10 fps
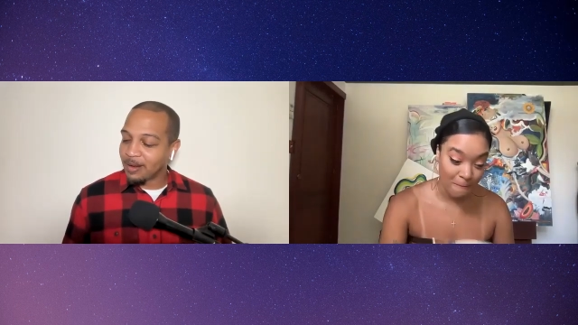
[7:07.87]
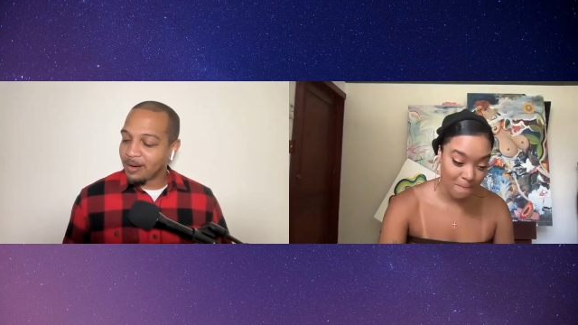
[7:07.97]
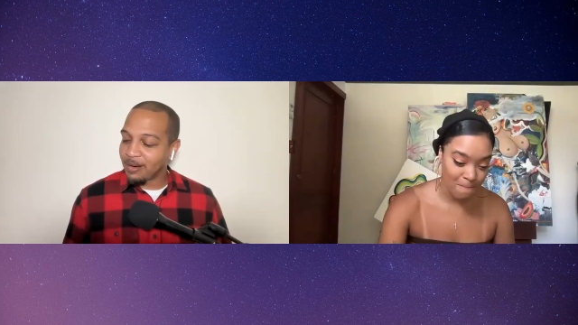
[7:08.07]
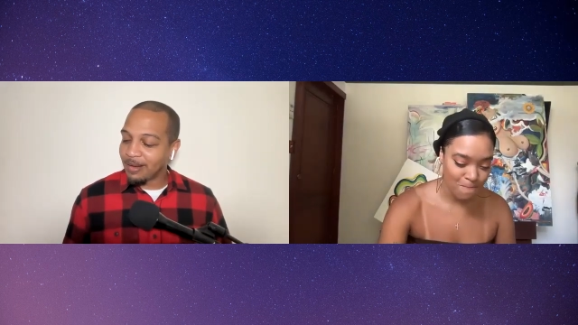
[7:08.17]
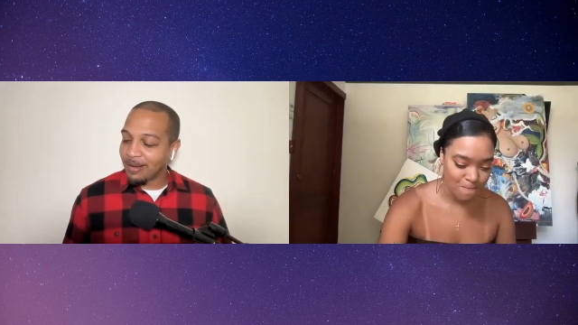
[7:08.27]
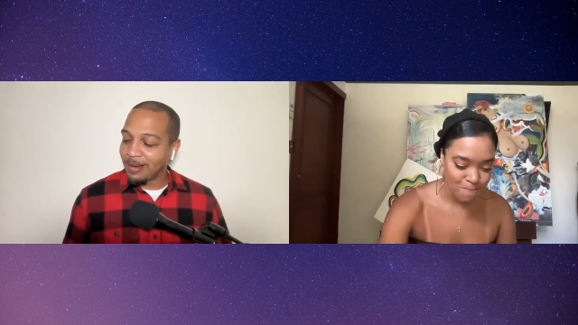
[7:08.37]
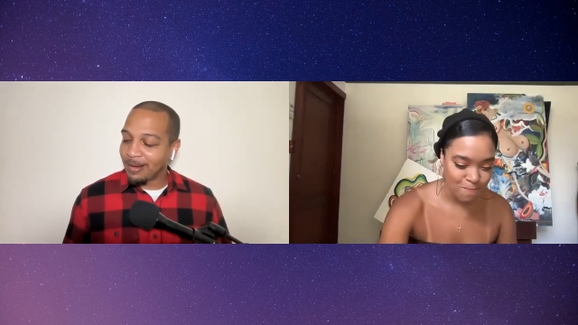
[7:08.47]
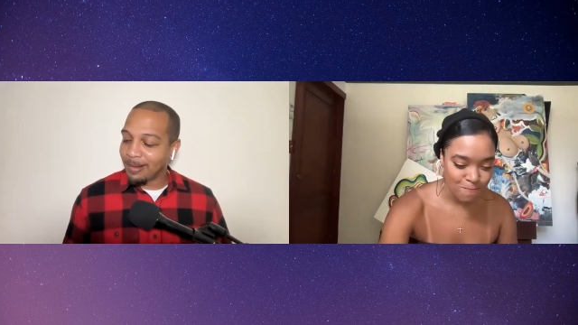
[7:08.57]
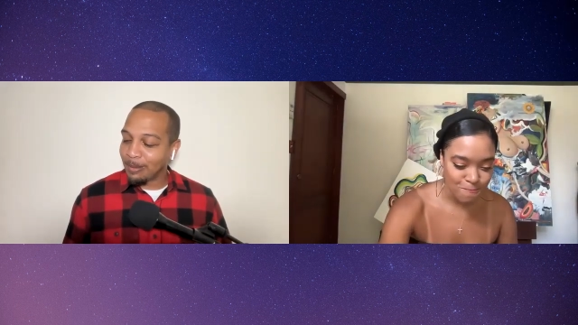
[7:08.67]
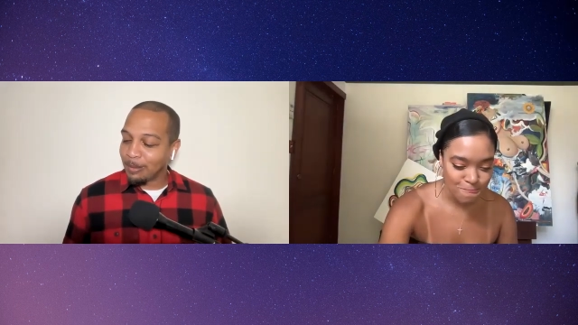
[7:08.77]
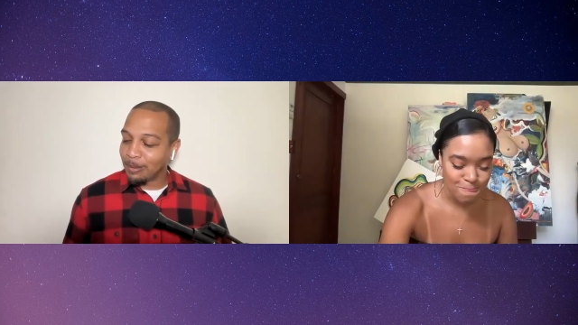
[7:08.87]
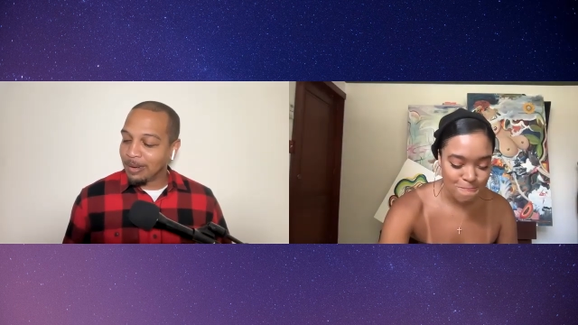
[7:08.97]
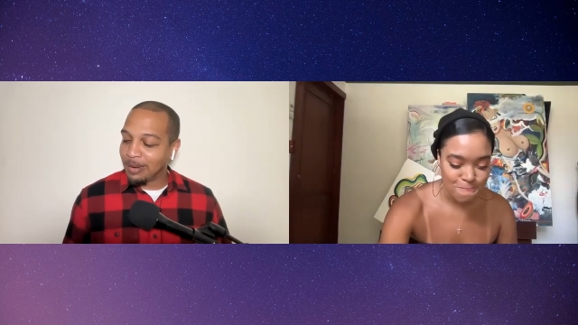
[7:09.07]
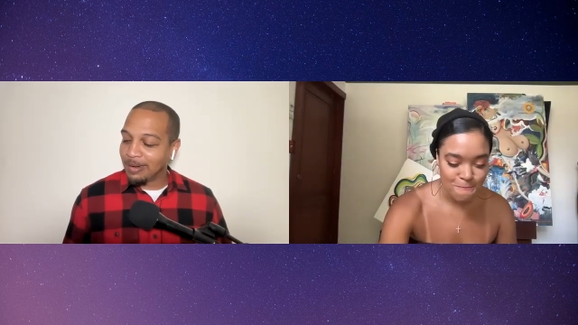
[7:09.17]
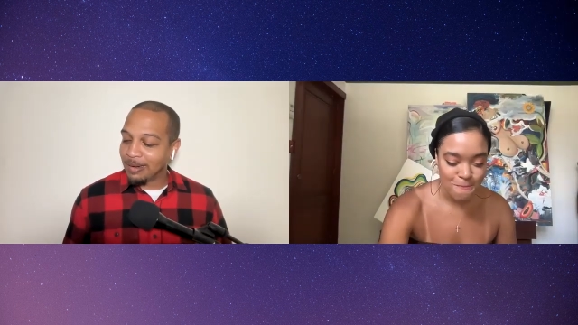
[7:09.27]
Speaker 1: Mm-hmm. All right. Mm-hmm. Um,
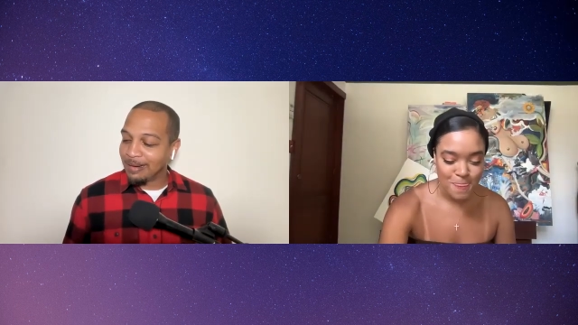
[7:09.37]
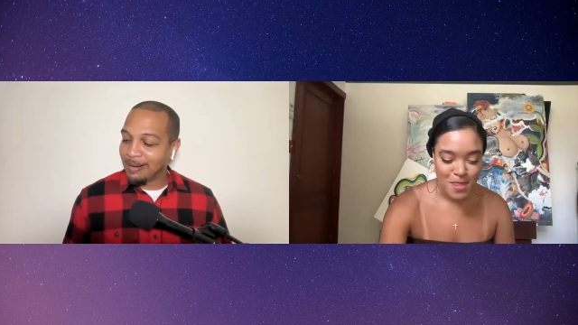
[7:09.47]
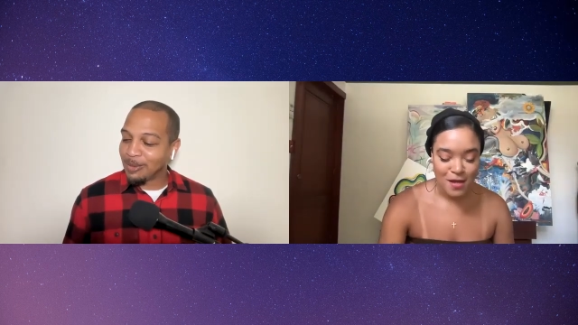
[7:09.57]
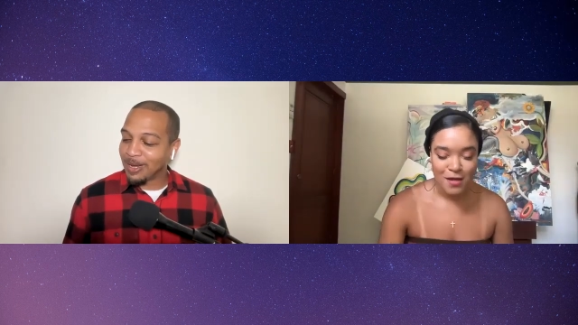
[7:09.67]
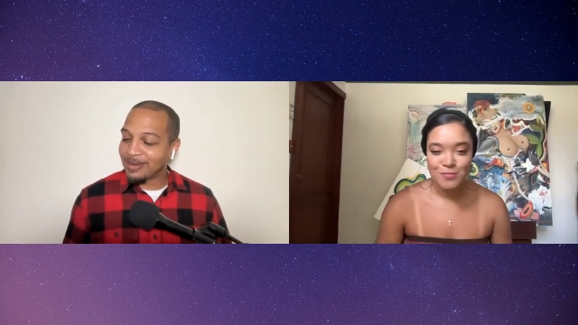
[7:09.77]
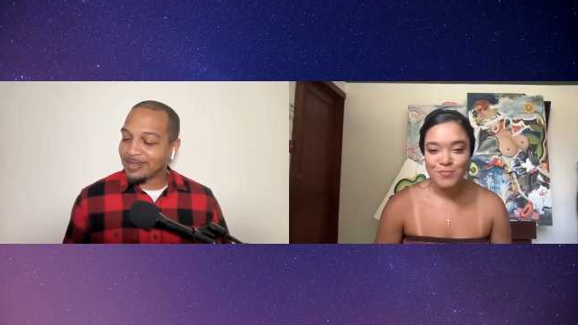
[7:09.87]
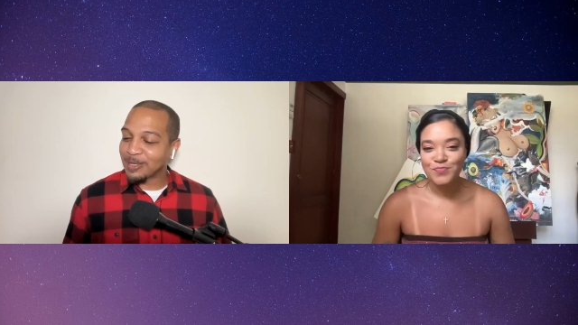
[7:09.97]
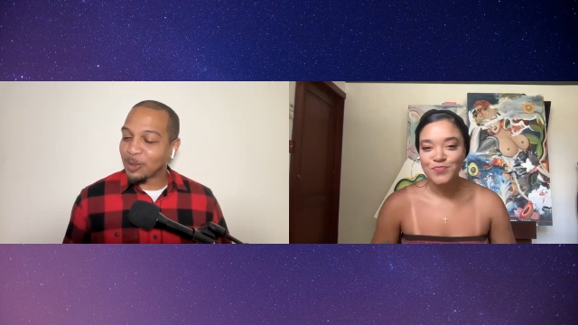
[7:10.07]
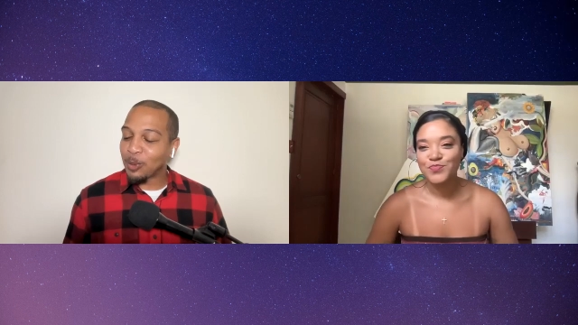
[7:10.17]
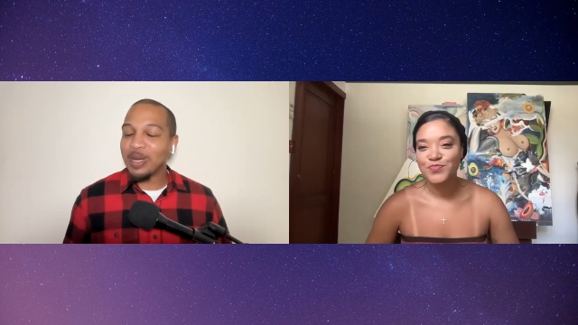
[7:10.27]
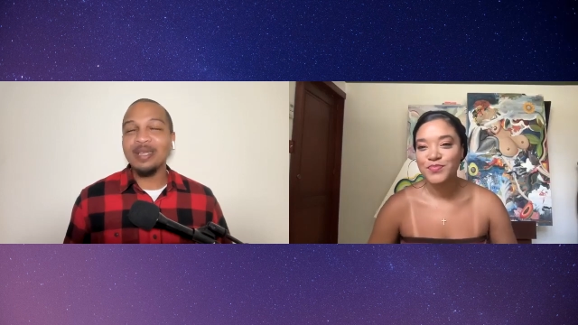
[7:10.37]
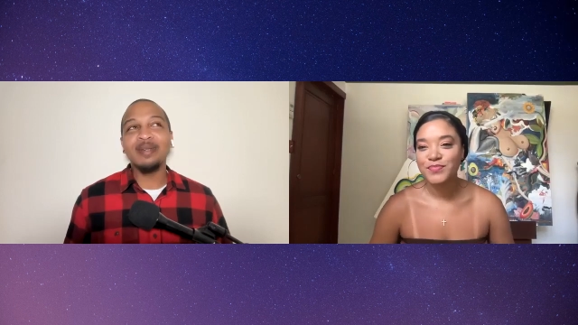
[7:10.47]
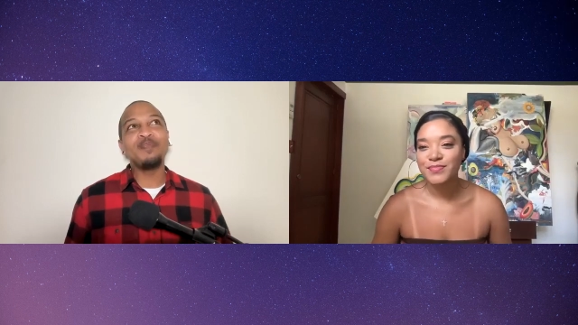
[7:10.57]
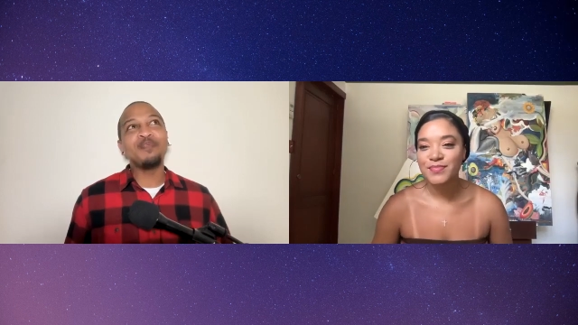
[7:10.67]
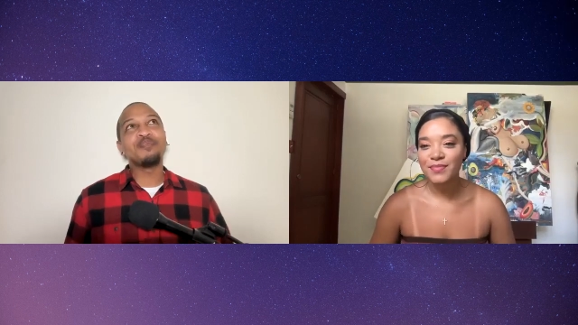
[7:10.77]
okay, so
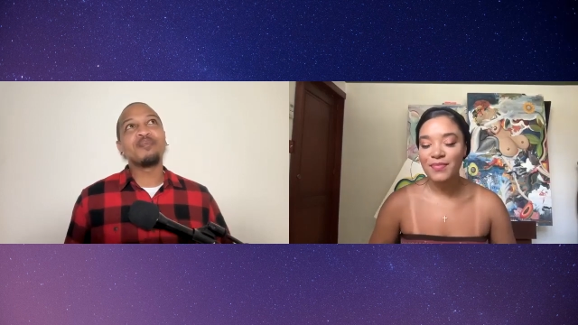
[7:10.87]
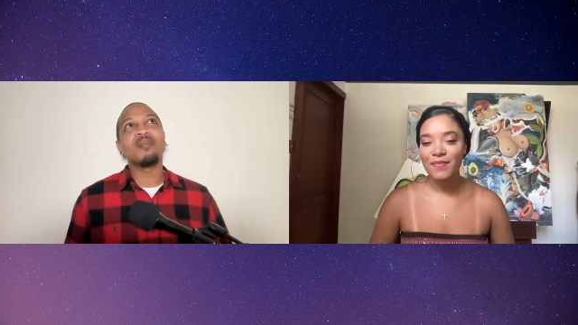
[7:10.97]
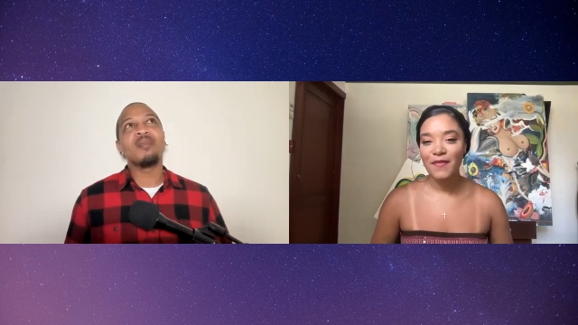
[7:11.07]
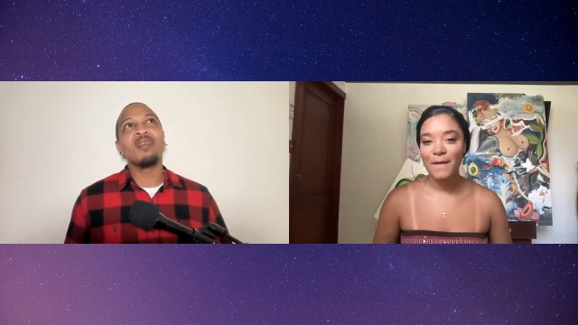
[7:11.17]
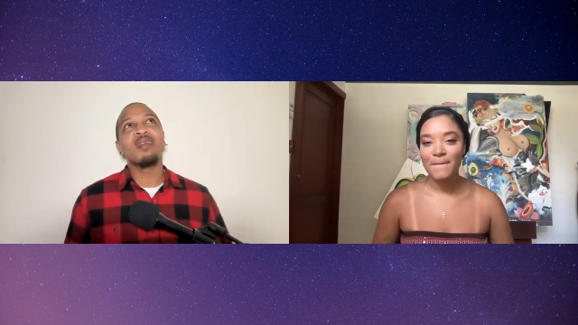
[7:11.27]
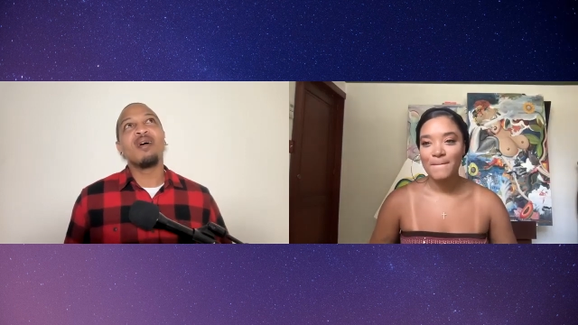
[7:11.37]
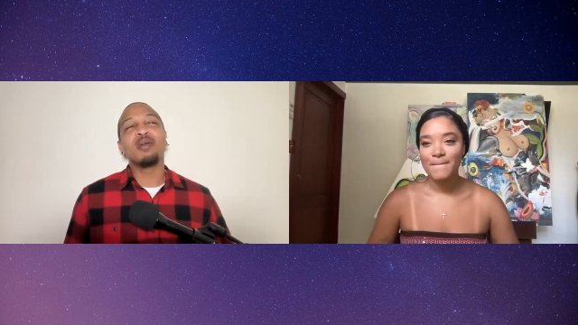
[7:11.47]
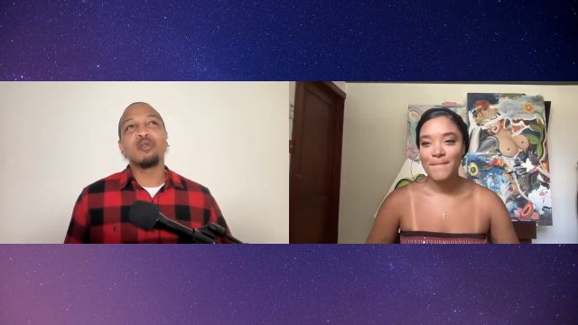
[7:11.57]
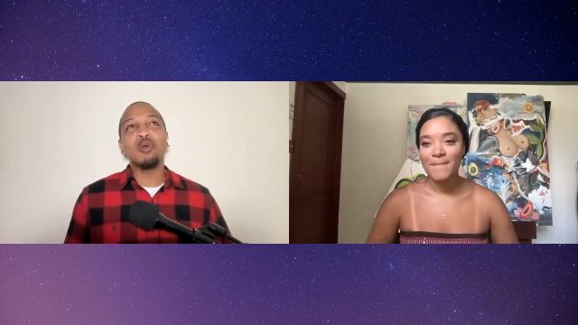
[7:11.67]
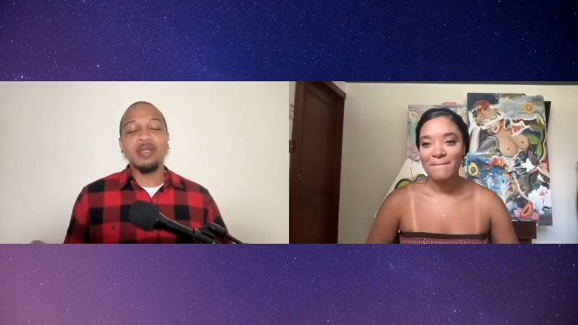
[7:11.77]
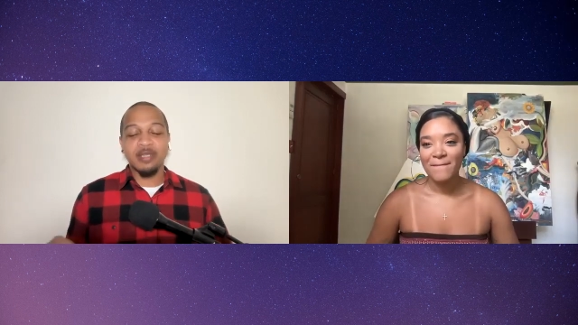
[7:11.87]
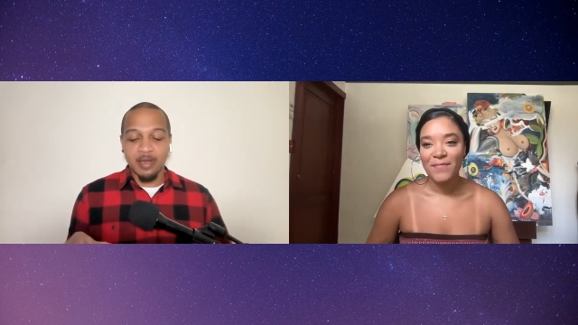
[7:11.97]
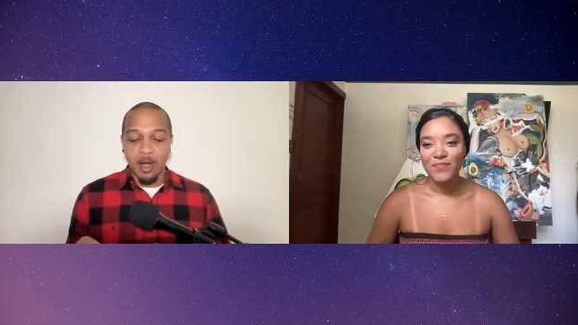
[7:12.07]
when okay, so let's.